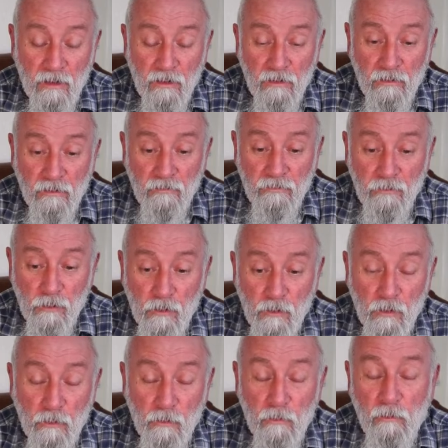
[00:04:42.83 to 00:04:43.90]

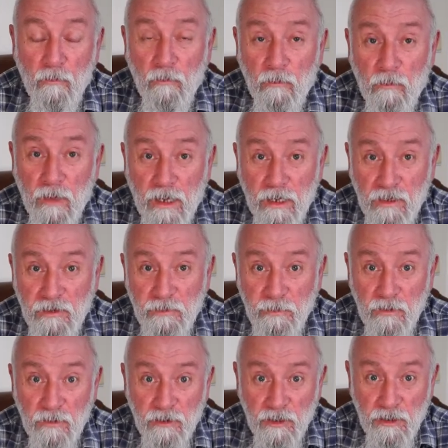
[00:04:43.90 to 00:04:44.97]
for my
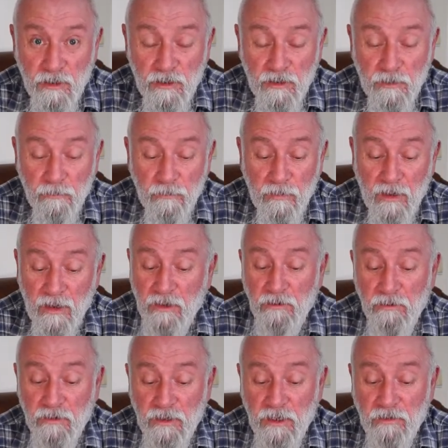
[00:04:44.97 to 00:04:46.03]
exposures I
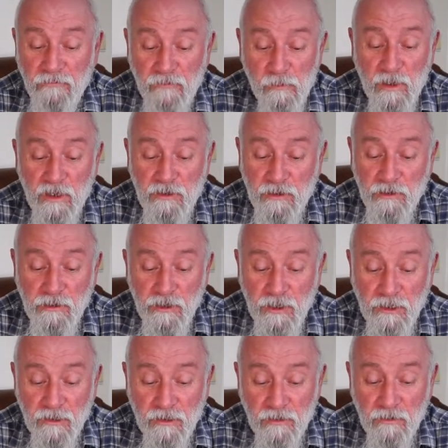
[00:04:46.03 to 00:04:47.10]
used the information
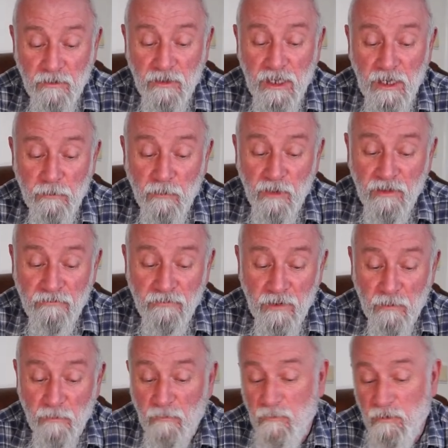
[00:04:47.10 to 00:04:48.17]
sheet that came with the
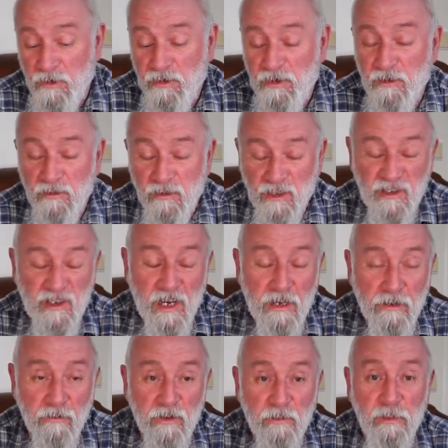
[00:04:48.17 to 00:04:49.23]
film, which I understand
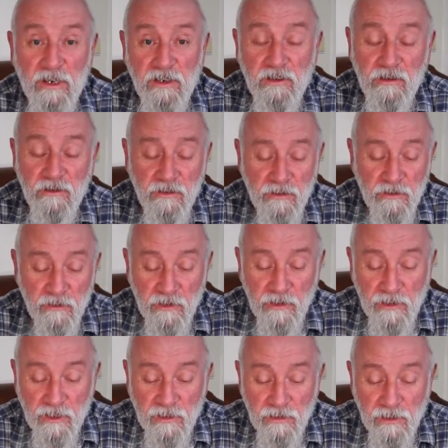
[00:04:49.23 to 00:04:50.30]
was based on Sunny
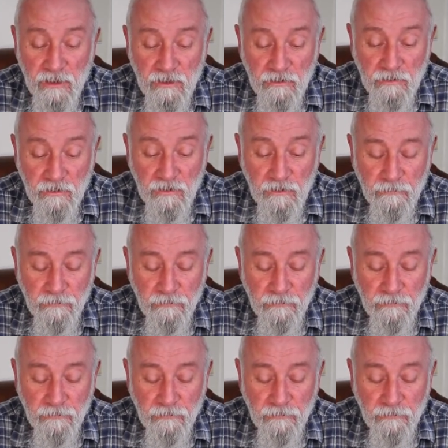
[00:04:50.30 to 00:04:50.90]
16s.